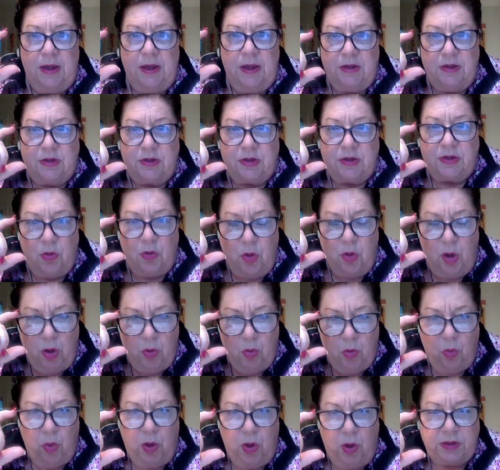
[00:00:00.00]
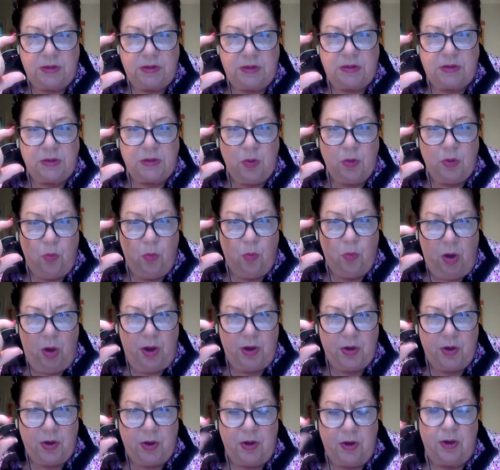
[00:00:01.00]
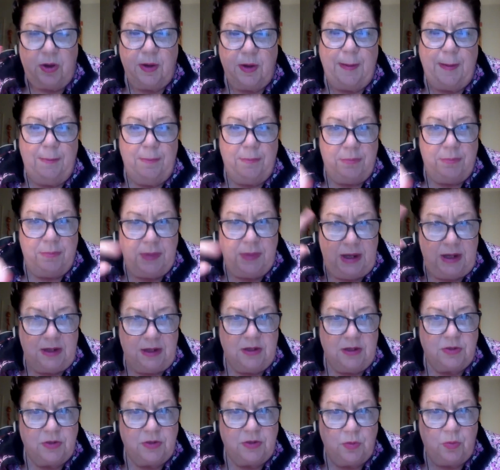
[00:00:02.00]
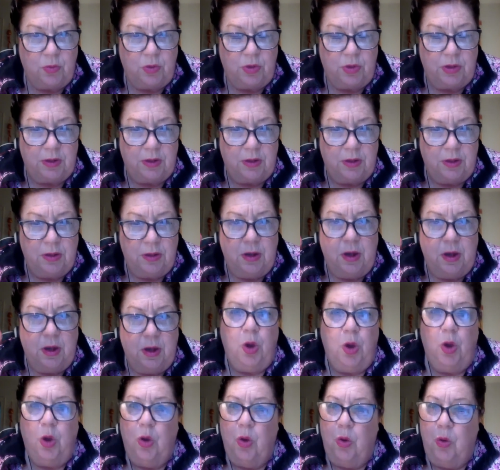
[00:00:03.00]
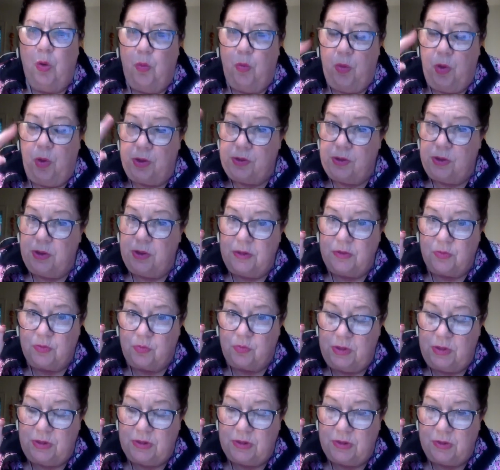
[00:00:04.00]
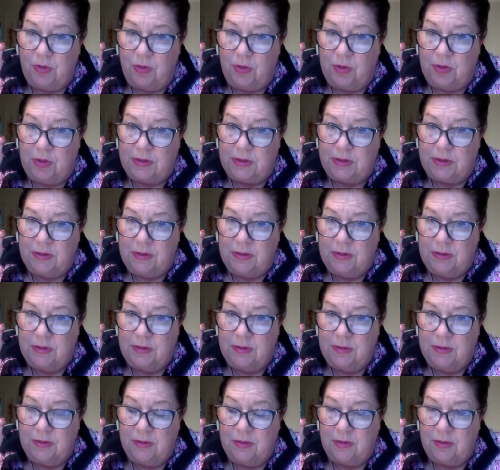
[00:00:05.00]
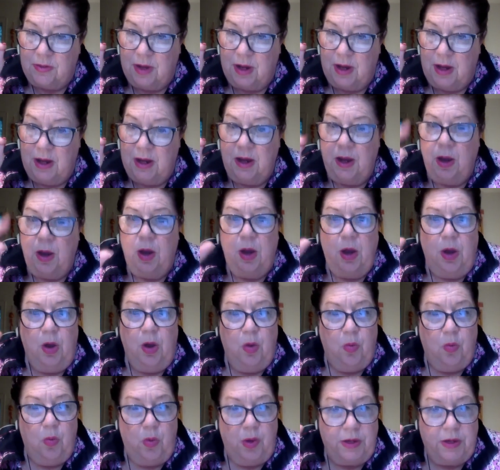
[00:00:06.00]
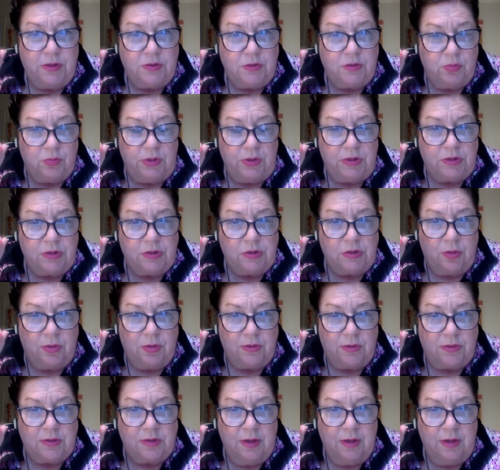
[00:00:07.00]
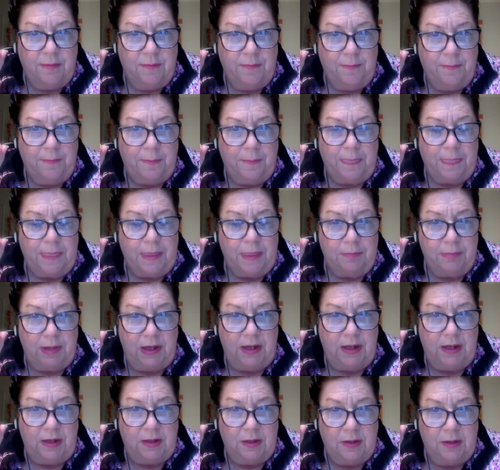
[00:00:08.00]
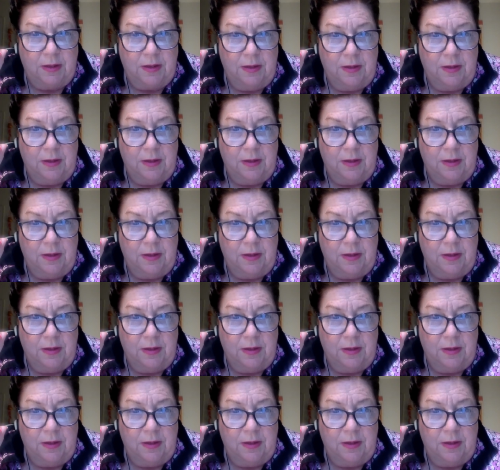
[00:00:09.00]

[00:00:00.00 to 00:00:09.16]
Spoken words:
So what does water mean to wood? Water is resource, okay? What does resource mean?